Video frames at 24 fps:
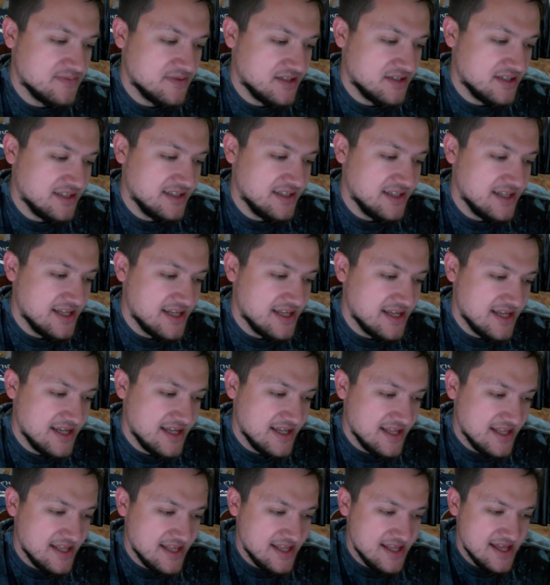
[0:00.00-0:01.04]
But
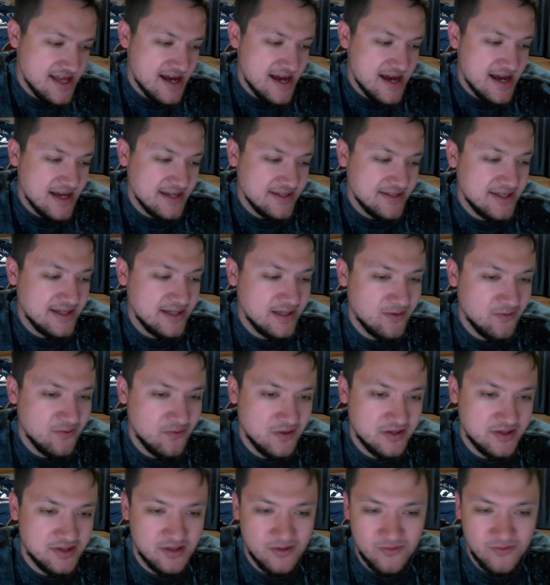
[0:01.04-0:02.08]
I think
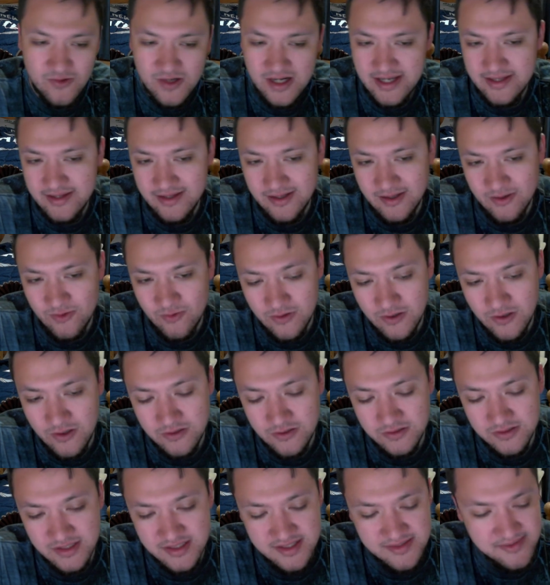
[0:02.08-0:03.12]
with the way their
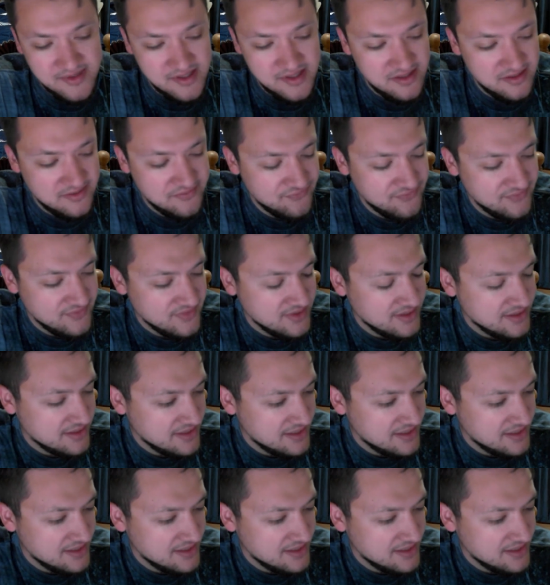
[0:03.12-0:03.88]
role has been,